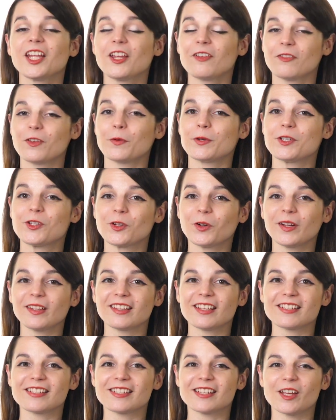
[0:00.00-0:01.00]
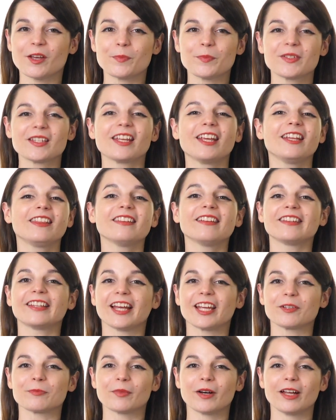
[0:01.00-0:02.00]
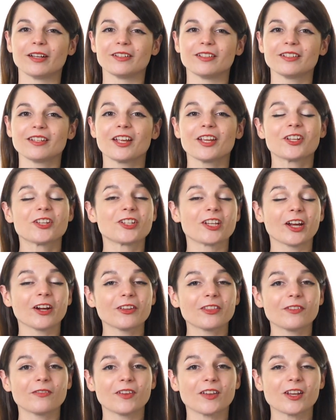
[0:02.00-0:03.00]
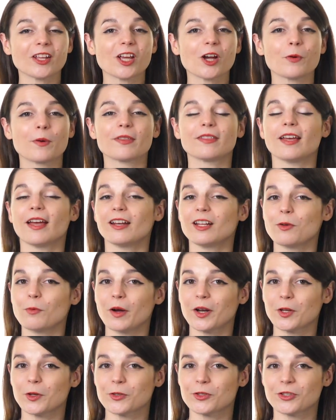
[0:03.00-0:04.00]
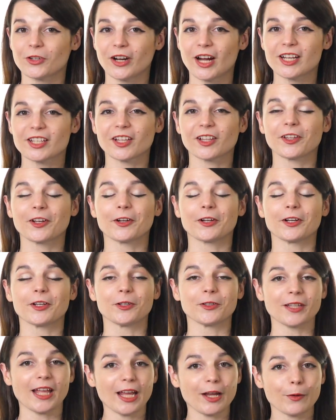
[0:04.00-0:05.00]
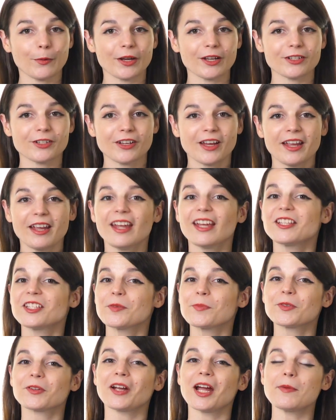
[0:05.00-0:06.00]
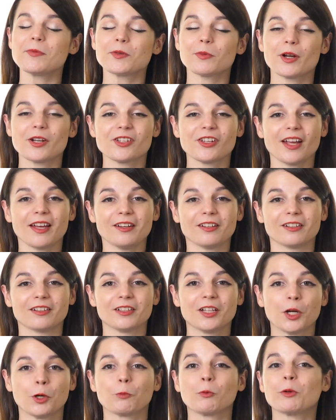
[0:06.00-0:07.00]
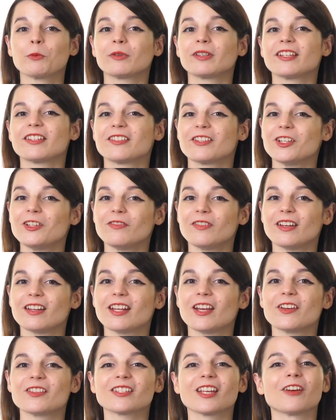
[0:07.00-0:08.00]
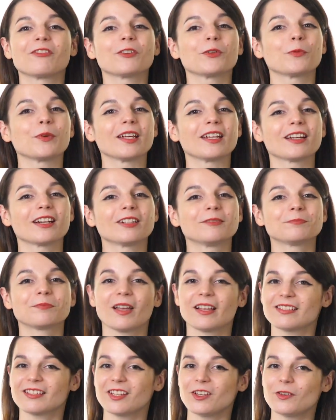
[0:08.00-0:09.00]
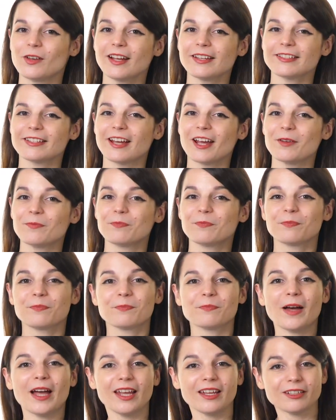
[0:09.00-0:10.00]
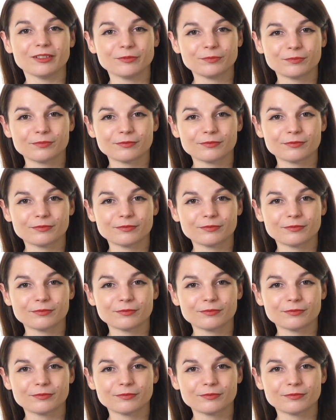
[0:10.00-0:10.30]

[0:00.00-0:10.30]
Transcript: If you enjoyed these tips, hit the like button, share the video with anyone who's trying to learn a new language, and subscribe to our channel. We release new videos every week. I'll see you next time. Bye.